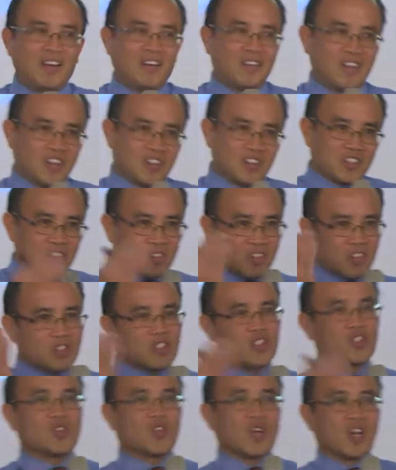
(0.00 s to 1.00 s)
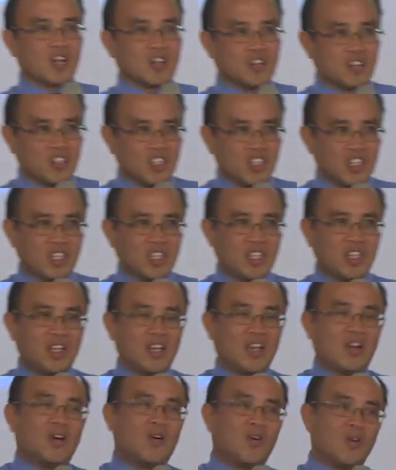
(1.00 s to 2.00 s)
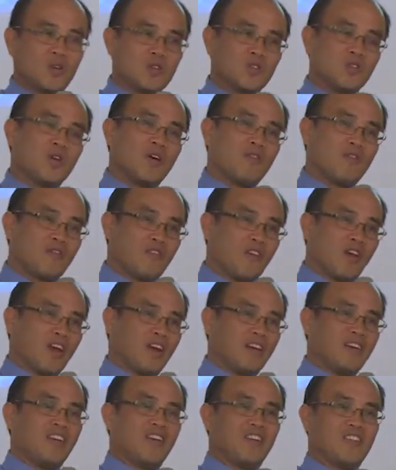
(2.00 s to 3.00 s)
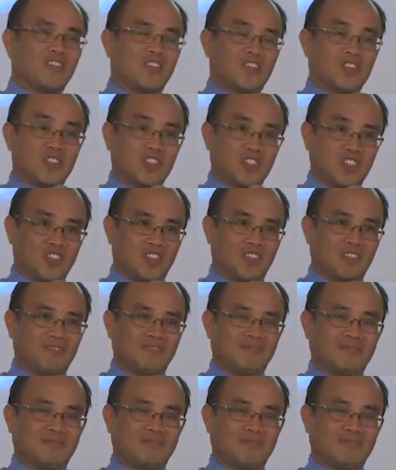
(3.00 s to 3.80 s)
their search strategy, also affect their decision.